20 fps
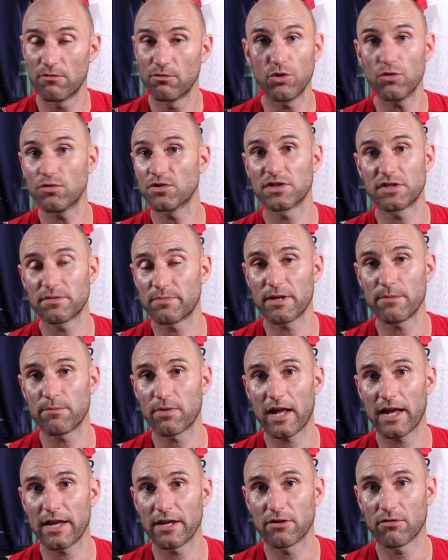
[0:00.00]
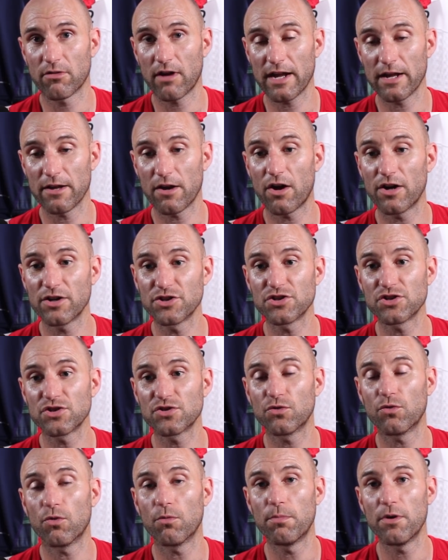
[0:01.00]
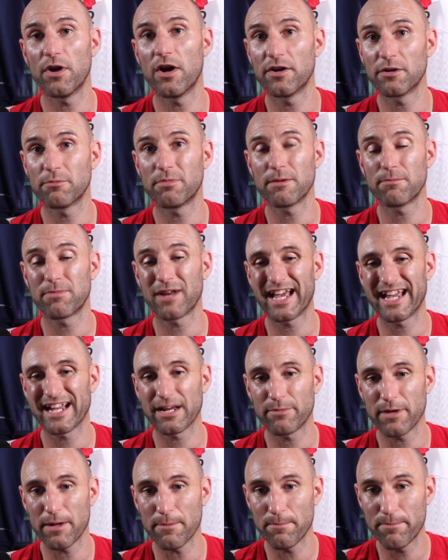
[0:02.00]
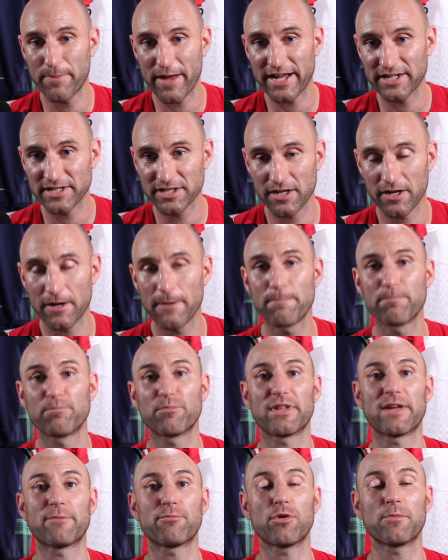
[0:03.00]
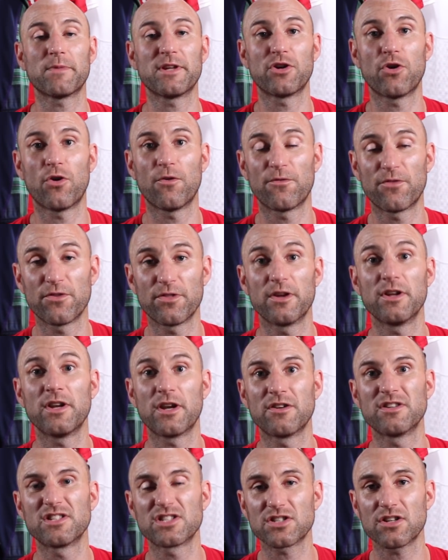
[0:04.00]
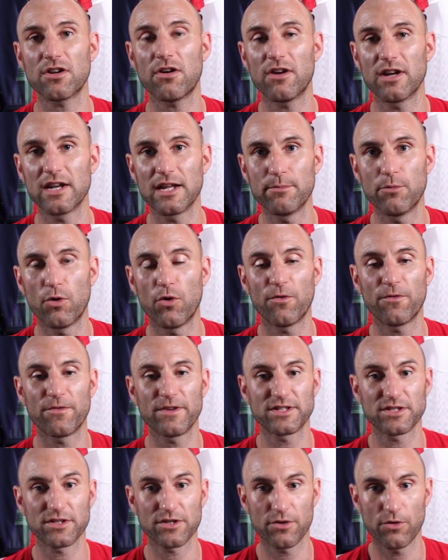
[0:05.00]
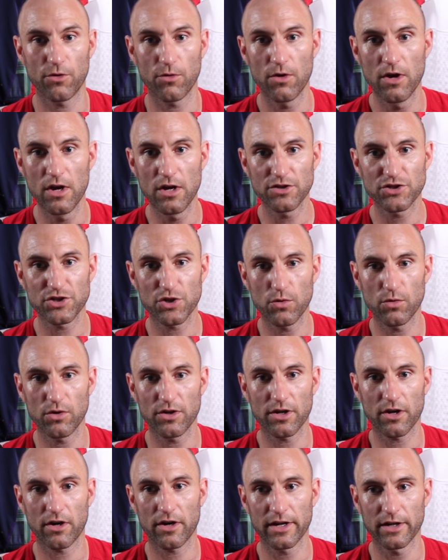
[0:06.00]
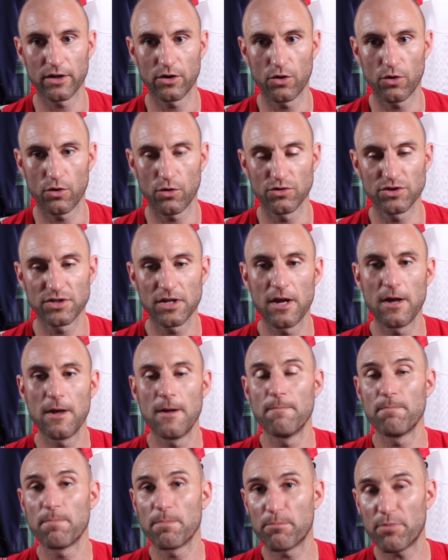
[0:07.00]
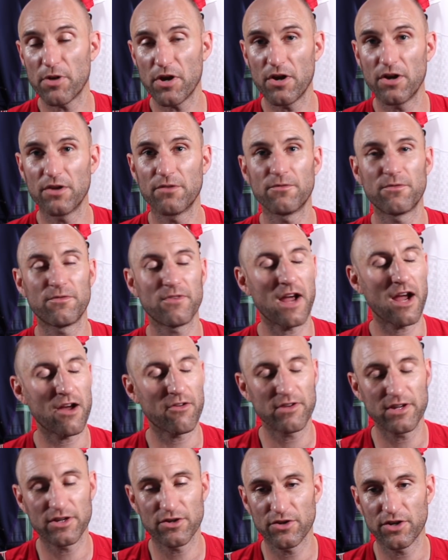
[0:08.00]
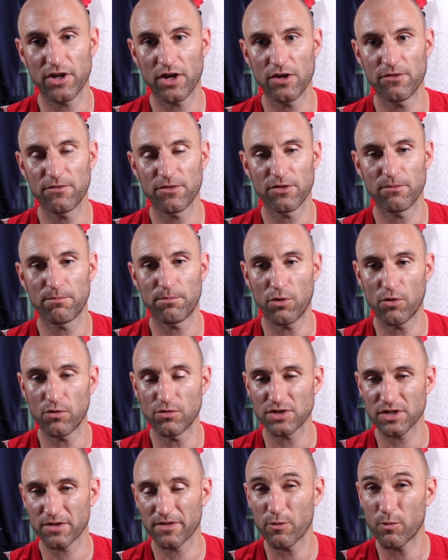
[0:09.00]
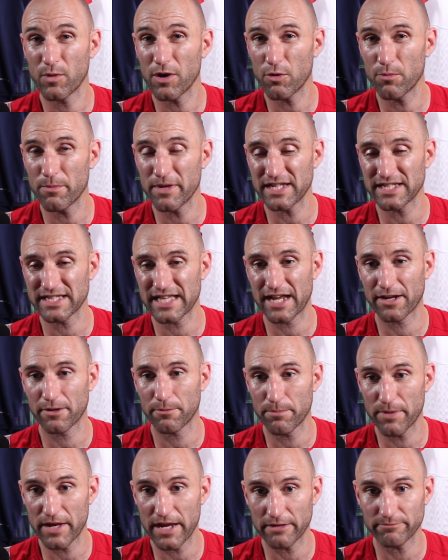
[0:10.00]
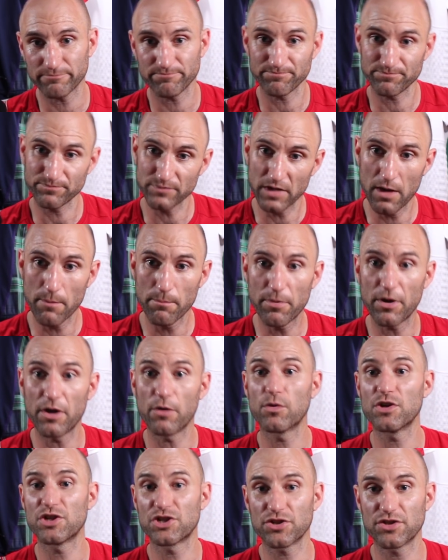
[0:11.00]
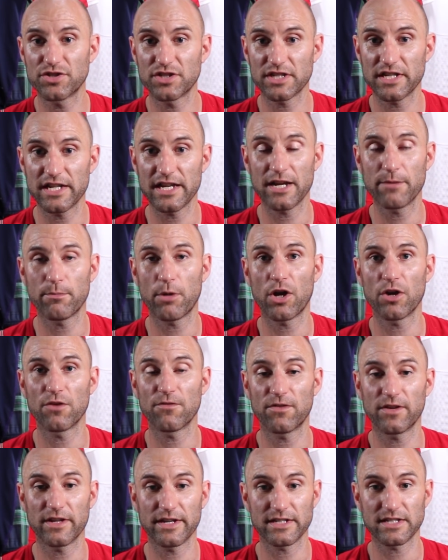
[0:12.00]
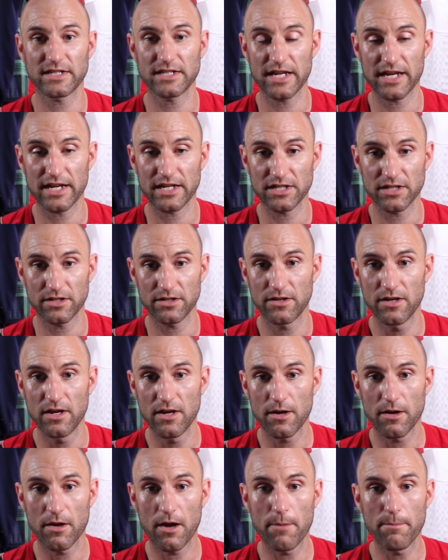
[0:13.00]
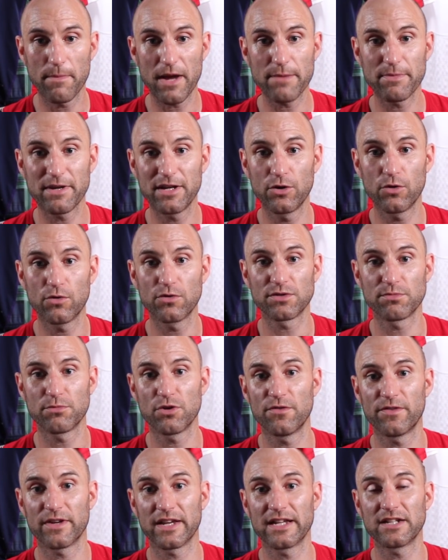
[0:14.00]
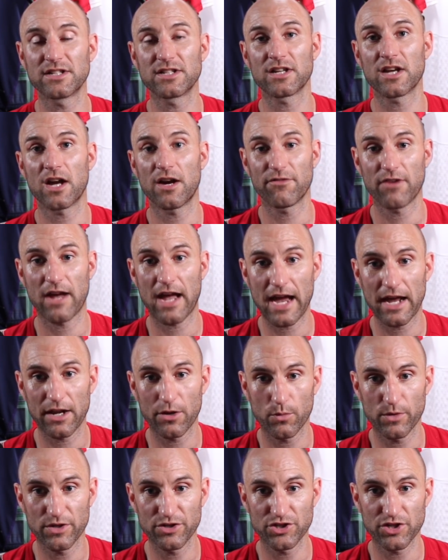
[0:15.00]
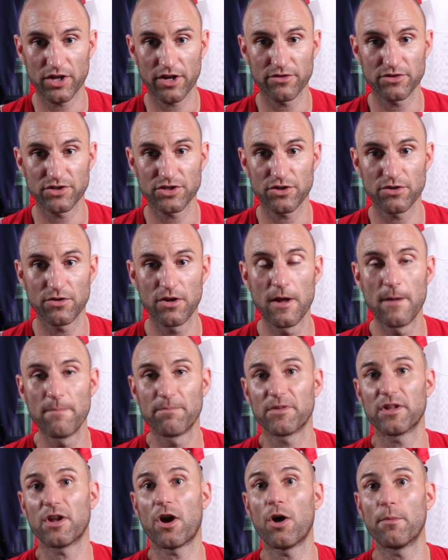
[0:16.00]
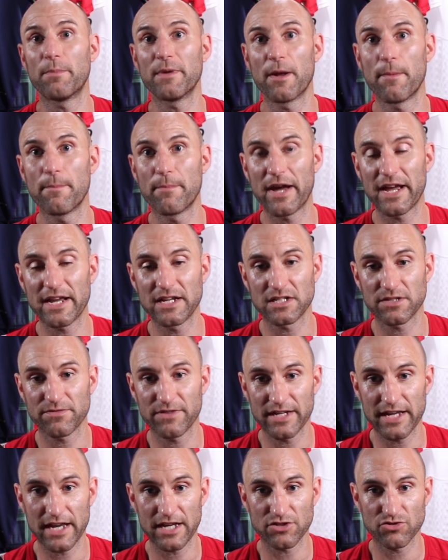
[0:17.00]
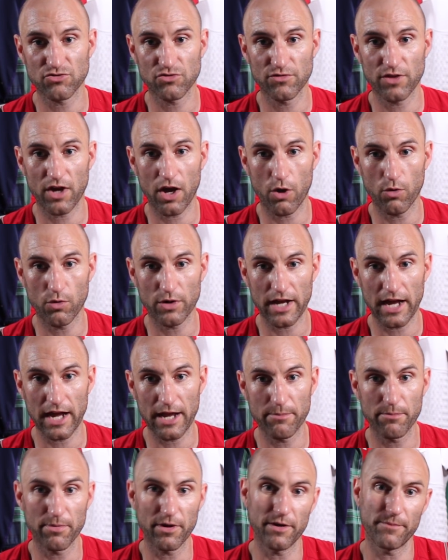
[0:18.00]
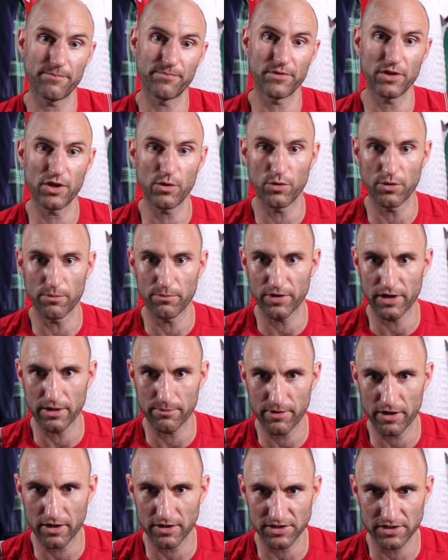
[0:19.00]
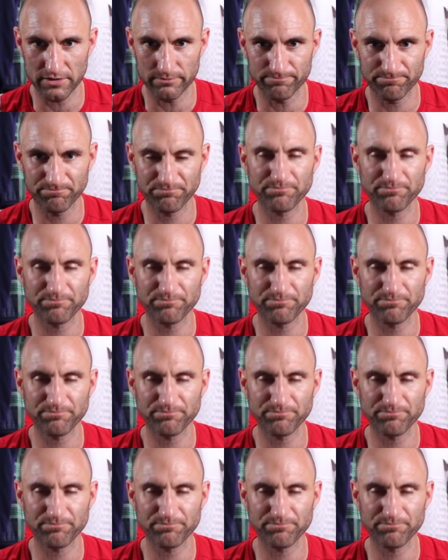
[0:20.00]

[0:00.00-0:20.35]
Laws has been playing great. I just thought Byrne had been playing a bit better, but they've probably gone for the, you know, slightly more physical, taller guy in Laws. Byrne very good over the ball, so they will miss that a bit, but we should see him hopefully at six, and maybe Laws moving in to cover Alan Wyn-Jones, who, you know, I'd be amazed if he gets through the whole game, but you wouldn't put it past him.